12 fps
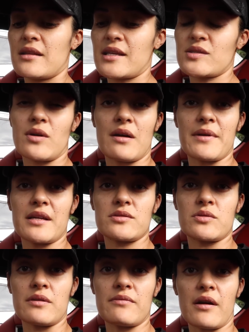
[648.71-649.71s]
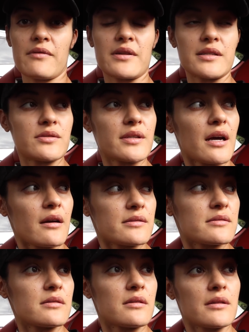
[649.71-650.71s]
that's why I'm at 24-hour fitness right now,
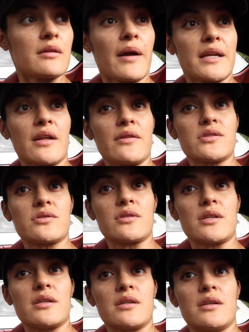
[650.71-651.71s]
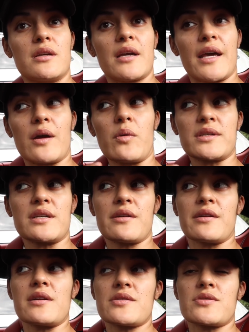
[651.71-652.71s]
because it's literally right down the street. And I worked out
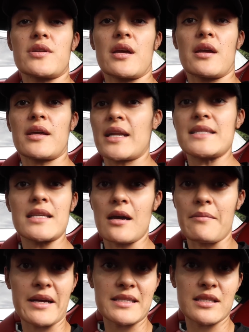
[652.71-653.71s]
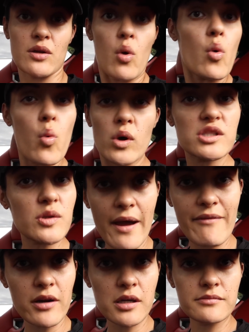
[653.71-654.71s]
here yesterday and I did not mind it
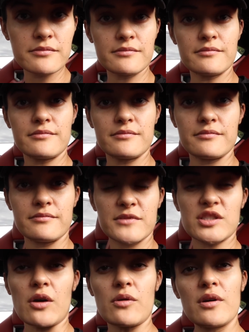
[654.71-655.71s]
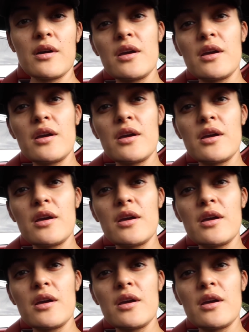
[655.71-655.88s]
whatsoever. So